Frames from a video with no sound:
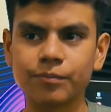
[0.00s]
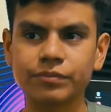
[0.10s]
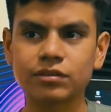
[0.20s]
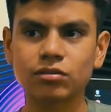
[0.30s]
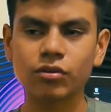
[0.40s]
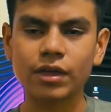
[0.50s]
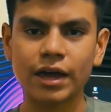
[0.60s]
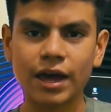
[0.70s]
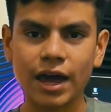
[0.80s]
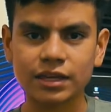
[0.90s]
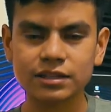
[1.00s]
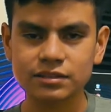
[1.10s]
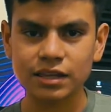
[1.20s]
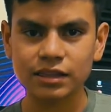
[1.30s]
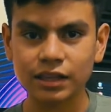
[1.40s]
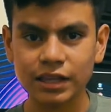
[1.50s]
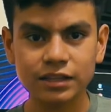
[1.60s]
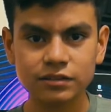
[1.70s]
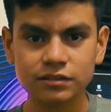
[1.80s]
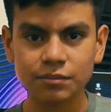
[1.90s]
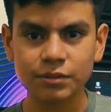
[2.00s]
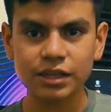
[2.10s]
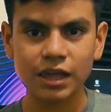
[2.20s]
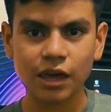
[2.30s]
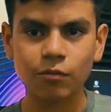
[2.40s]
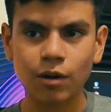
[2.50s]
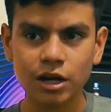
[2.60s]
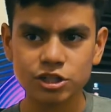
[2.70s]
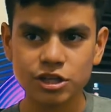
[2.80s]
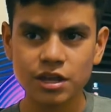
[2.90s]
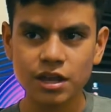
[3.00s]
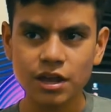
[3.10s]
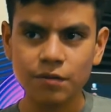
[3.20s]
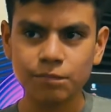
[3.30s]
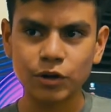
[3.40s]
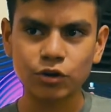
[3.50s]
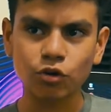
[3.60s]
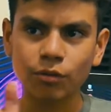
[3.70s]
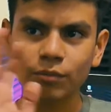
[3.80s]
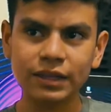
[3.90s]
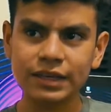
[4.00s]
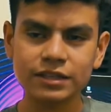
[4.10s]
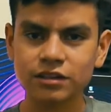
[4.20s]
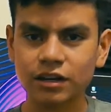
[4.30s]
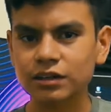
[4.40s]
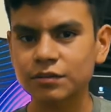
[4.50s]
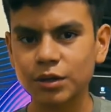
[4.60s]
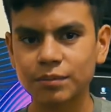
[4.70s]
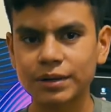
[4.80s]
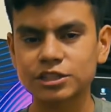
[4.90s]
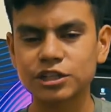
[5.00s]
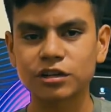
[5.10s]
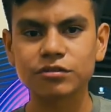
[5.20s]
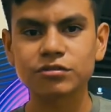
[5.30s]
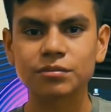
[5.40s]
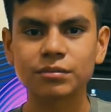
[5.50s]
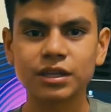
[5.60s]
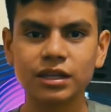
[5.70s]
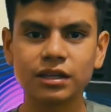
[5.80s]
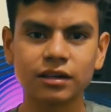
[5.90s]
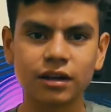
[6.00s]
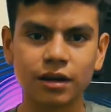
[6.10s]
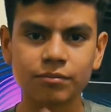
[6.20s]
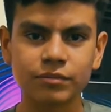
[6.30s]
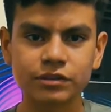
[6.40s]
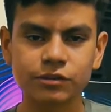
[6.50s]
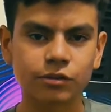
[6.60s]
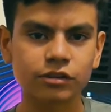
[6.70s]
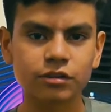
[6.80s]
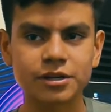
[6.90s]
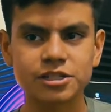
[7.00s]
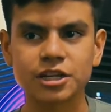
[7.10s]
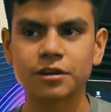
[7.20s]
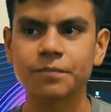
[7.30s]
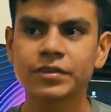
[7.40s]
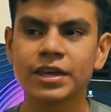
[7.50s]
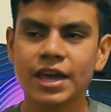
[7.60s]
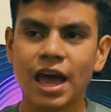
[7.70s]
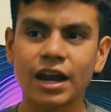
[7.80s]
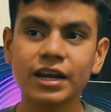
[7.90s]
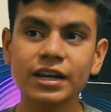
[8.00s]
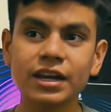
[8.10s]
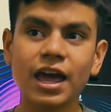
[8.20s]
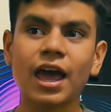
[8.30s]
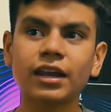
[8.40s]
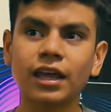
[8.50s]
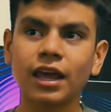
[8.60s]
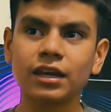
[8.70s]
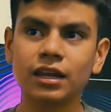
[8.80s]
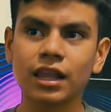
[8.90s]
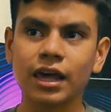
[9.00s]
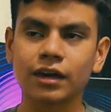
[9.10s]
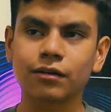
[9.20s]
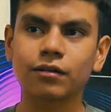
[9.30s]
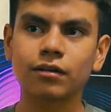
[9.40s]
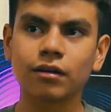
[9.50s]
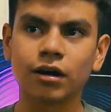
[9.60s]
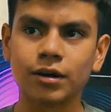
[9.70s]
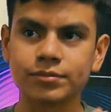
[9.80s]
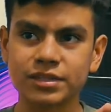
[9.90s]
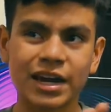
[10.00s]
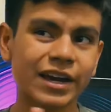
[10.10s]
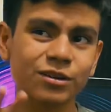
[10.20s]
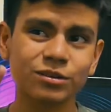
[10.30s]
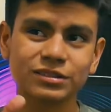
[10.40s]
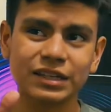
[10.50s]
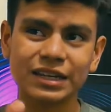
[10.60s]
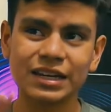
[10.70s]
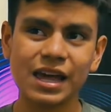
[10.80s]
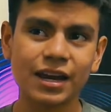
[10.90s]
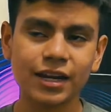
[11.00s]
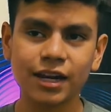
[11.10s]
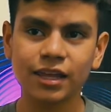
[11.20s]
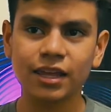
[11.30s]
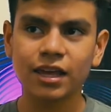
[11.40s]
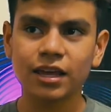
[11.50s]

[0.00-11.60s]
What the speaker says: so that I can send a link to somebody and they could watch it. But normally it's not going to be on my channel if somebody is scrolling through my channel. And I didn't add any like titles, I didn't add any